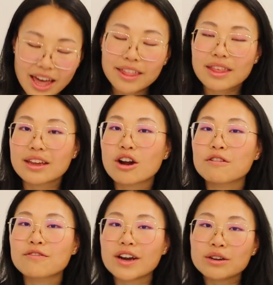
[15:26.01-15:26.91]
And then
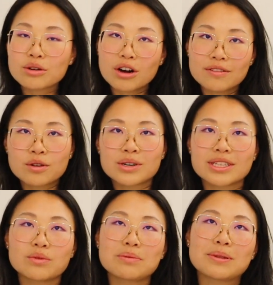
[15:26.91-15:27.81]
our final golf course
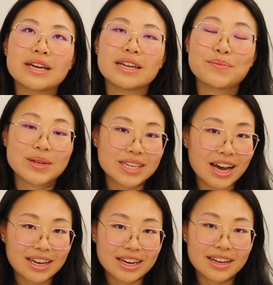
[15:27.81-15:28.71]
that we played in
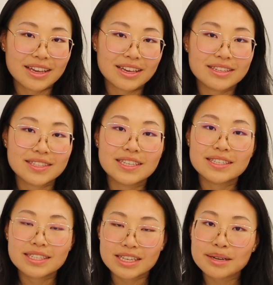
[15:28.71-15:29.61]
Pattaya is the
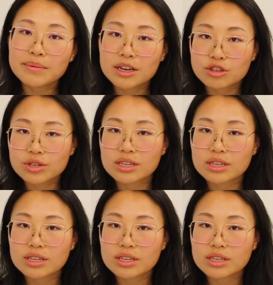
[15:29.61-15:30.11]
CM Country